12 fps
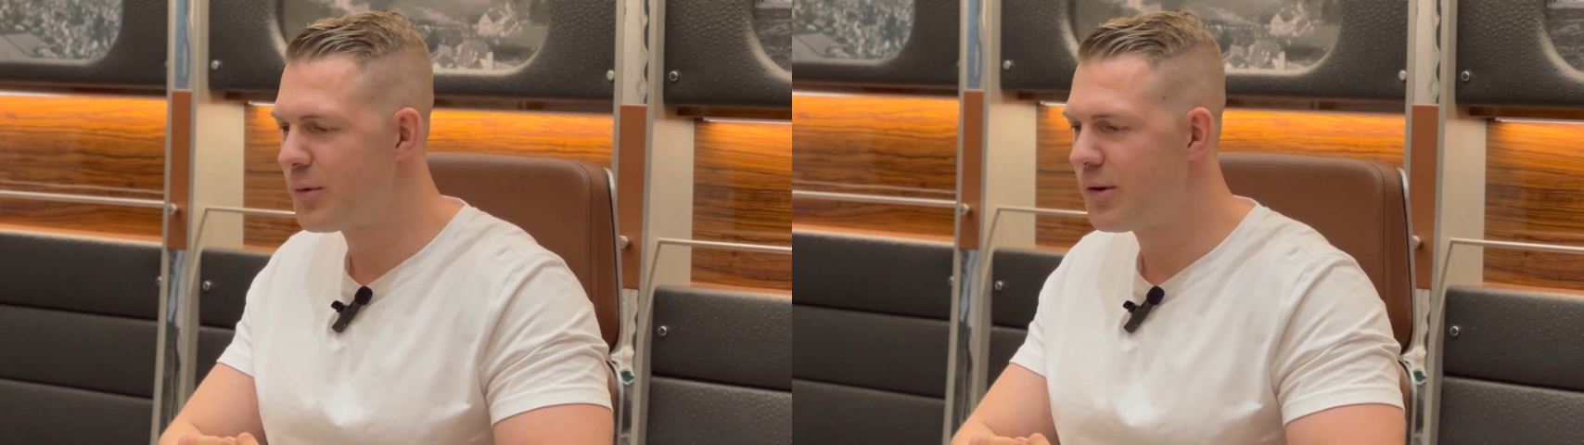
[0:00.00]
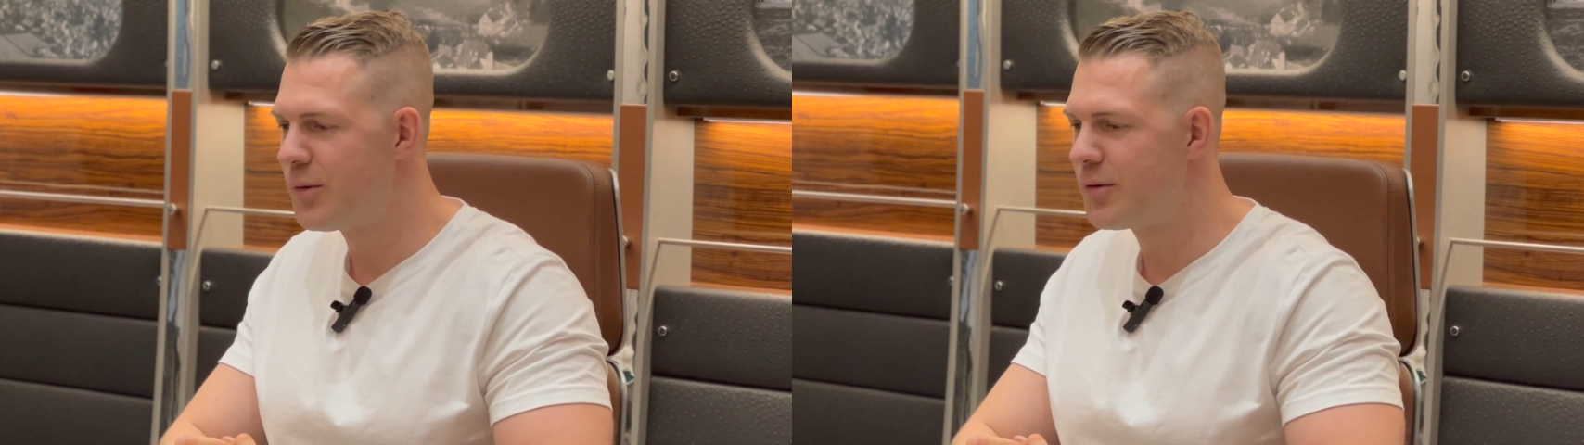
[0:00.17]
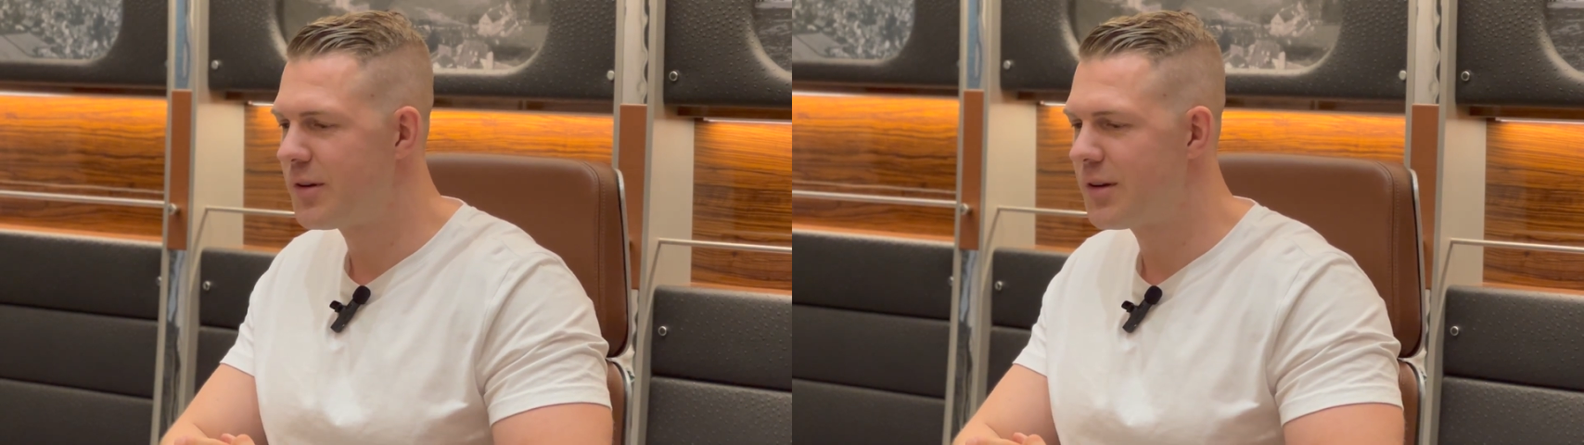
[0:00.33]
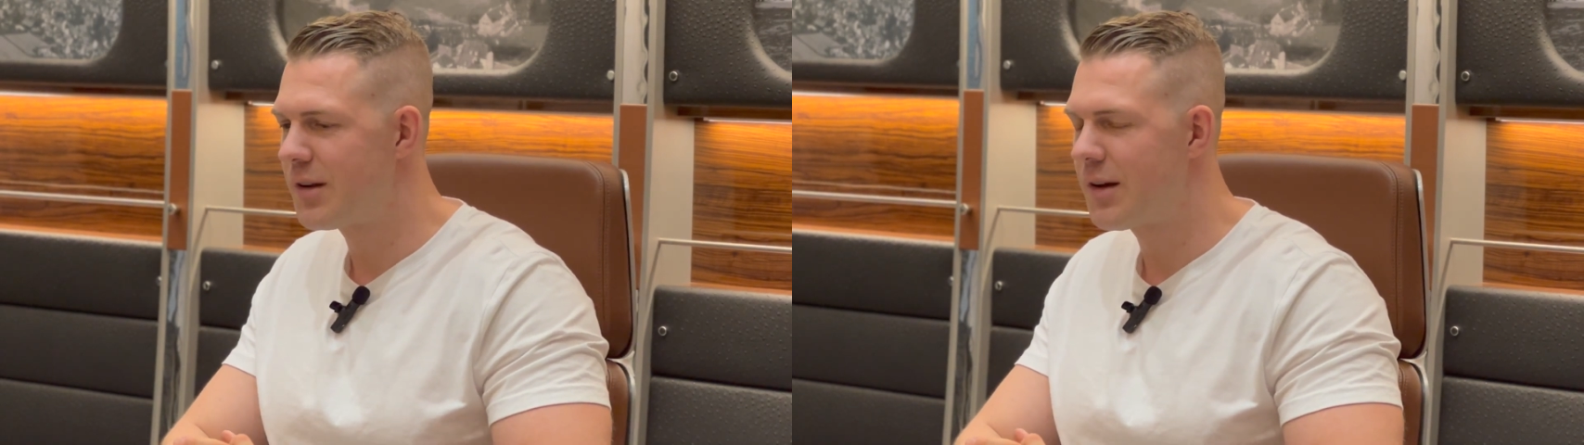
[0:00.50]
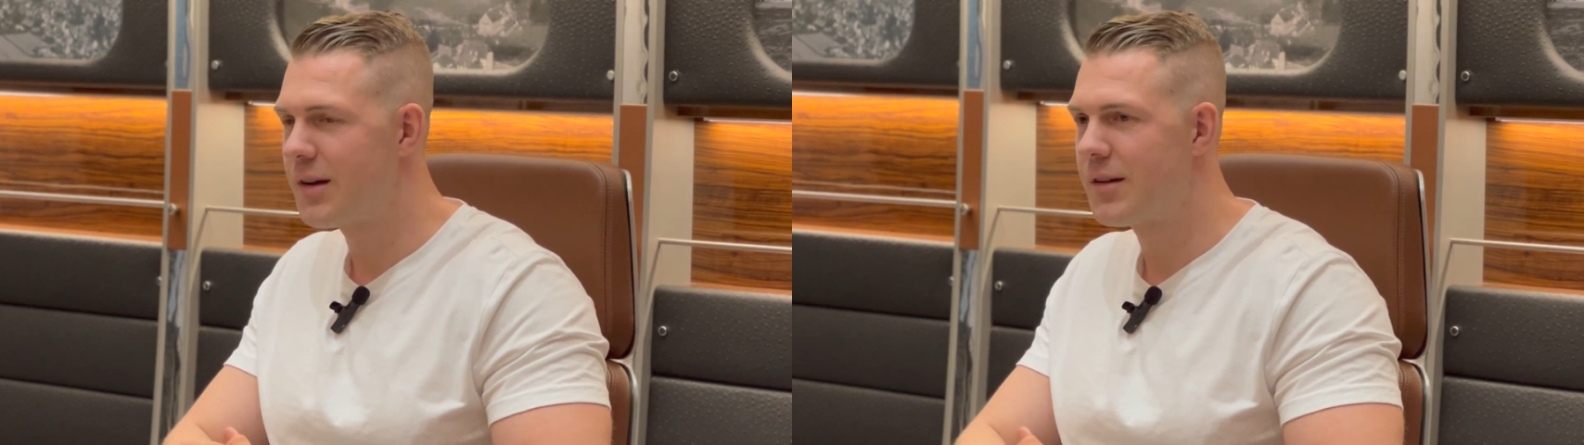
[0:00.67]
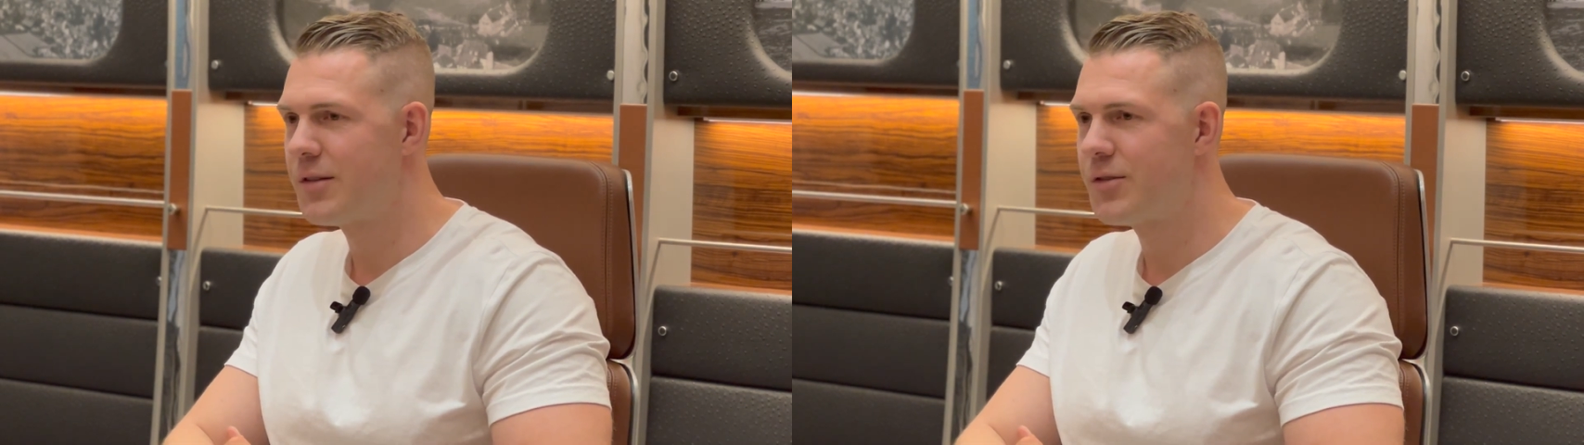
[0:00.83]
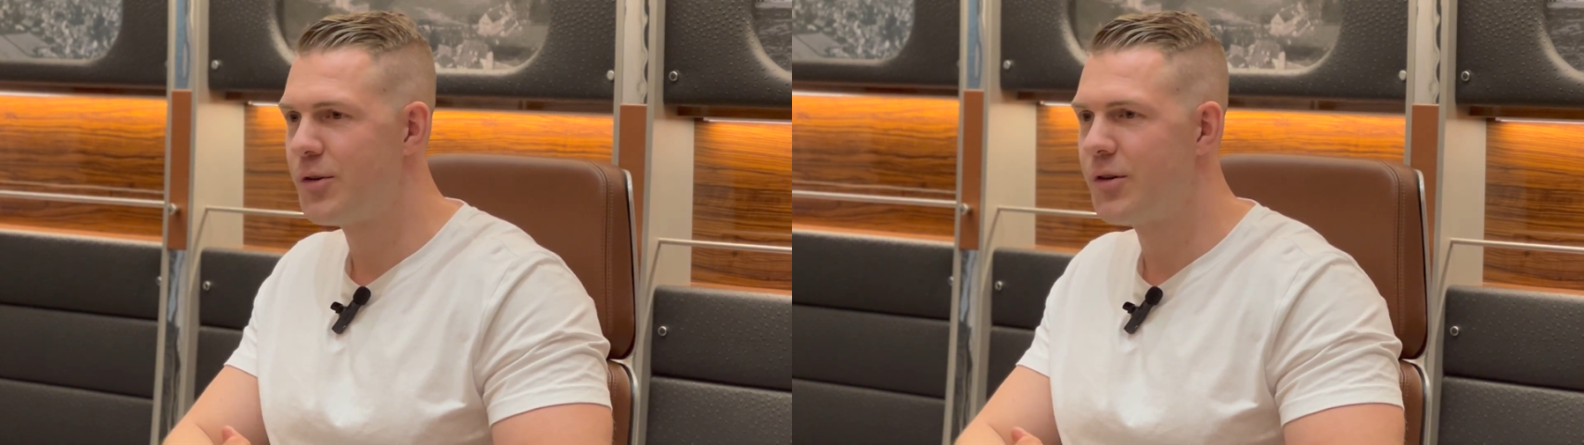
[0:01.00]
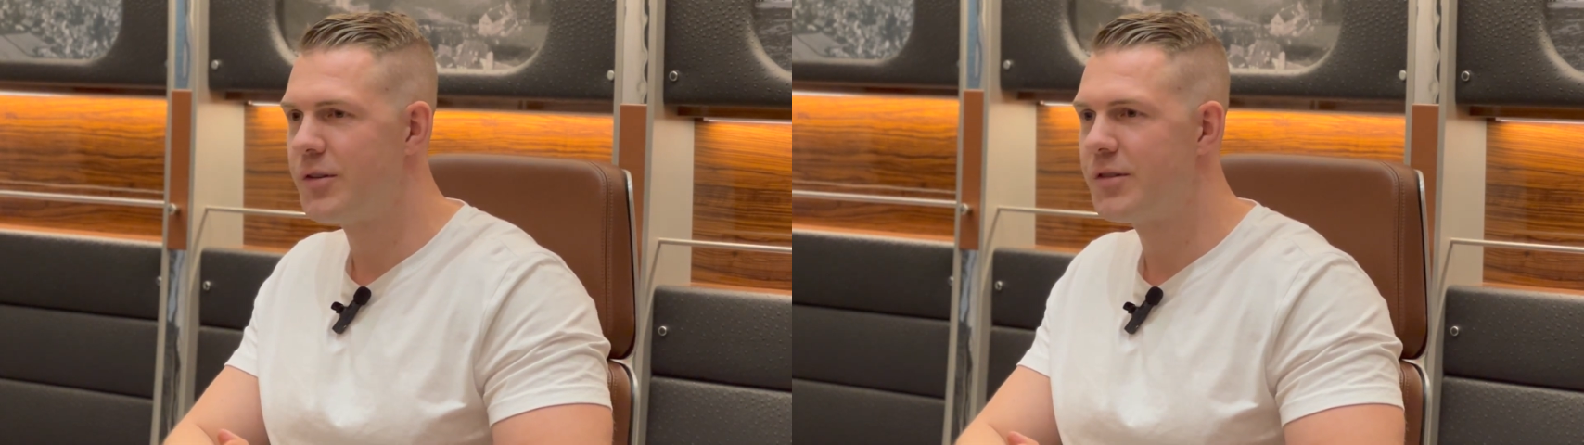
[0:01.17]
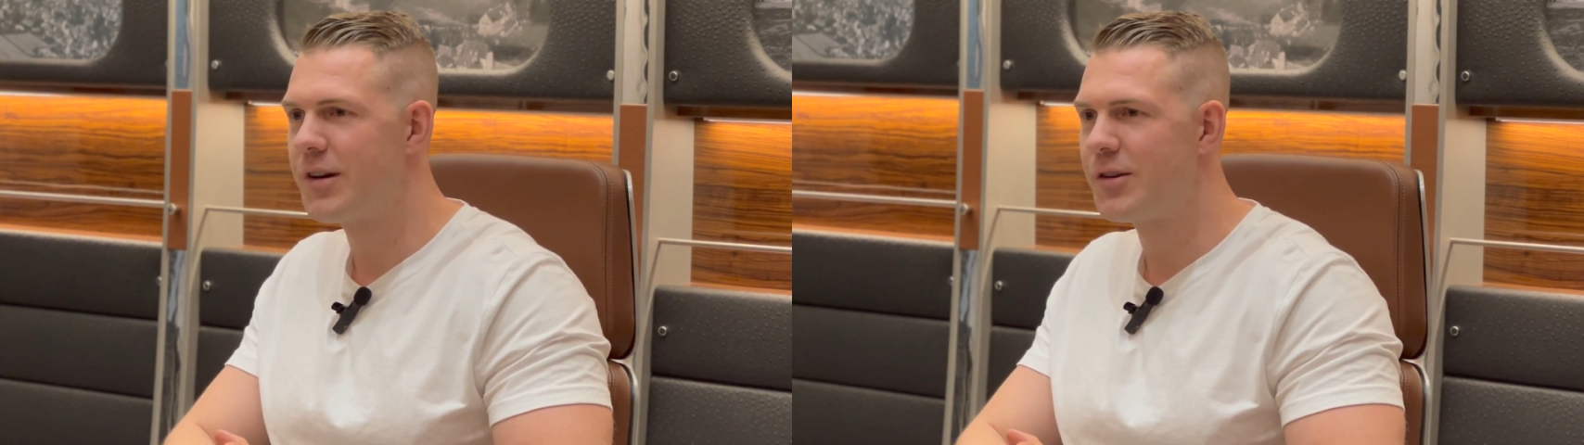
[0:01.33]
we're using like
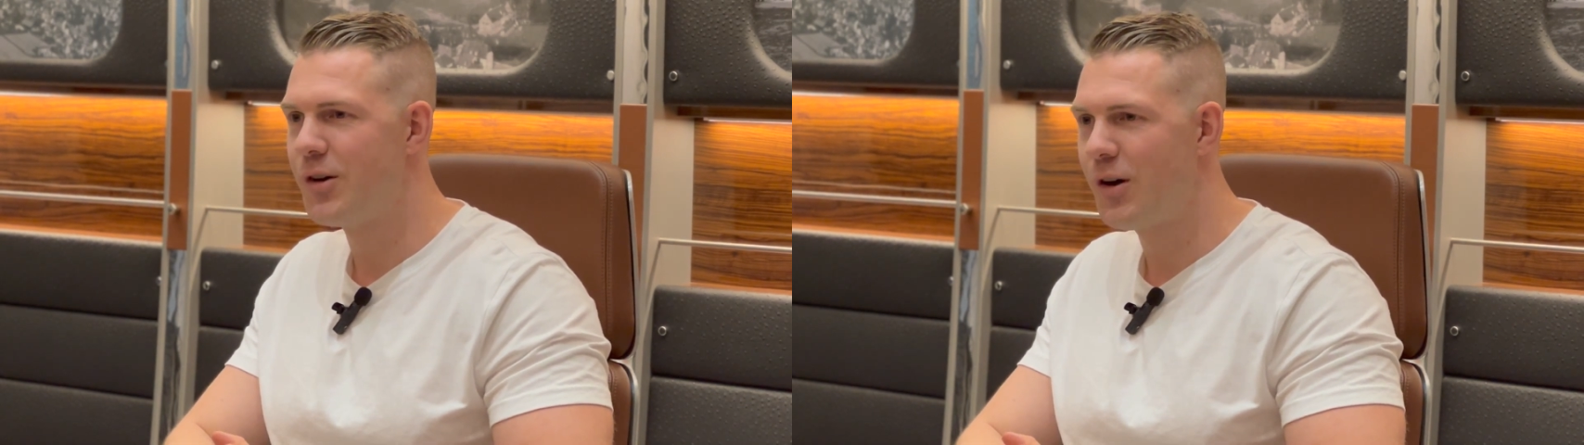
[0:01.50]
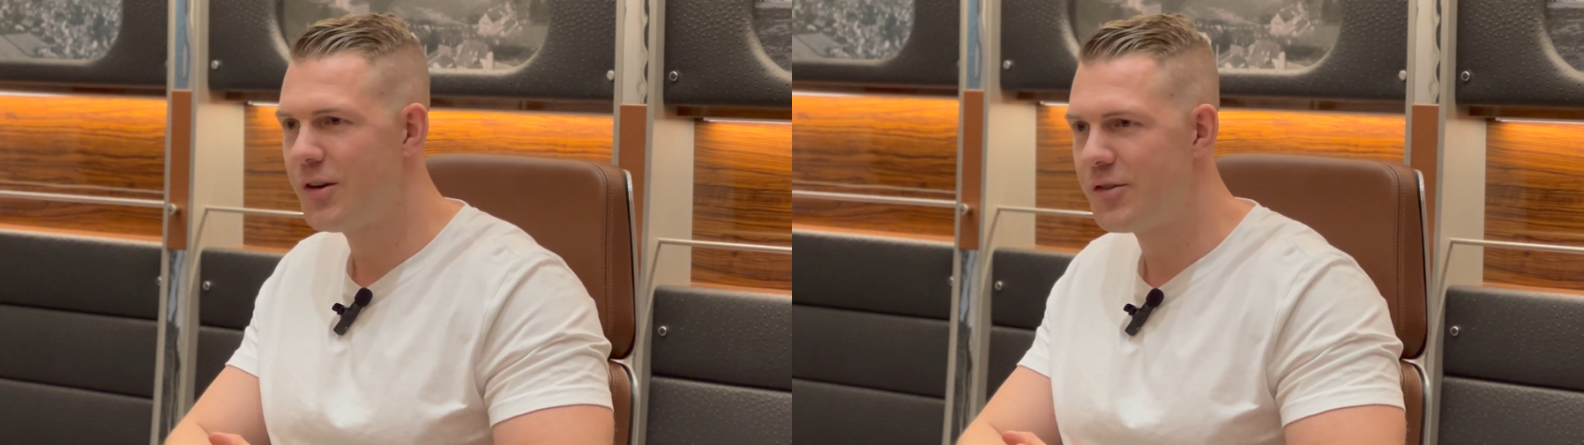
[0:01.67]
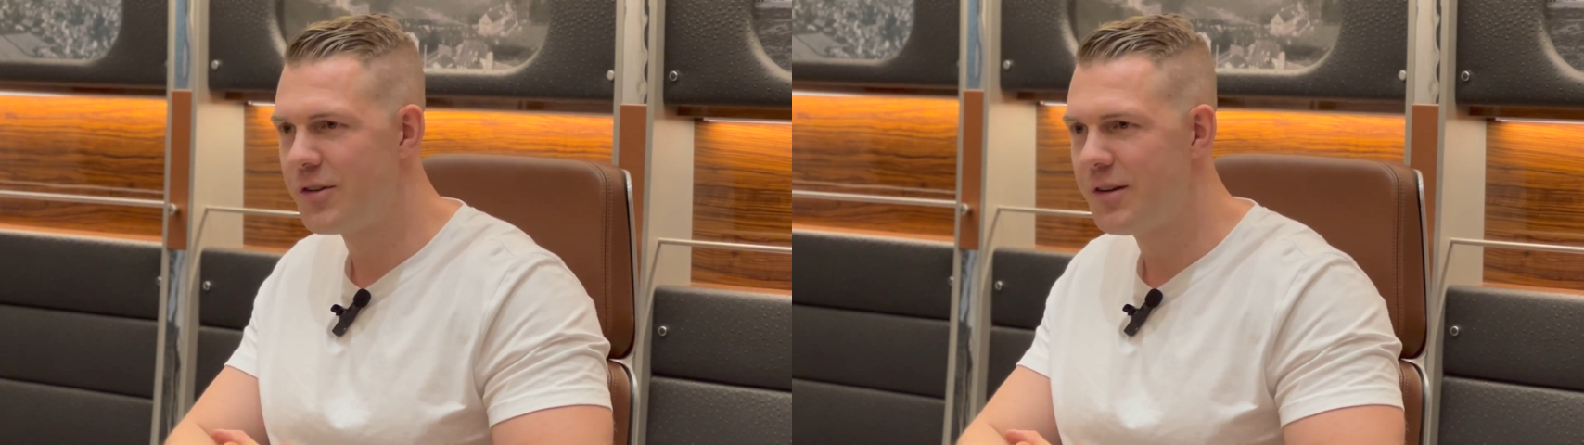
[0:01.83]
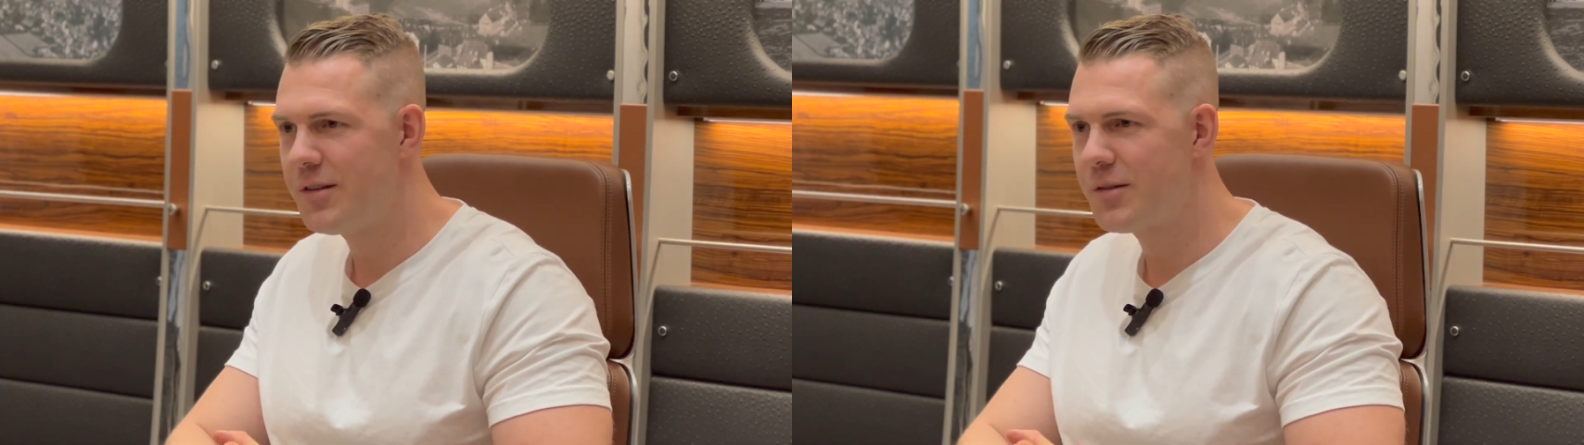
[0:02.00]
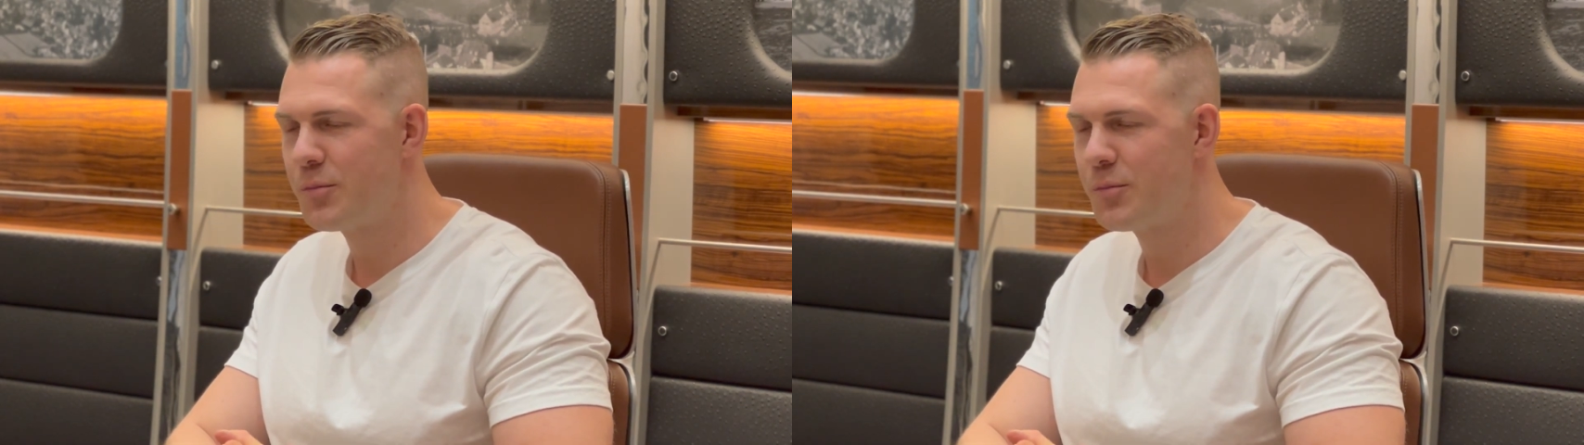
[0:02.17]
certain technologies.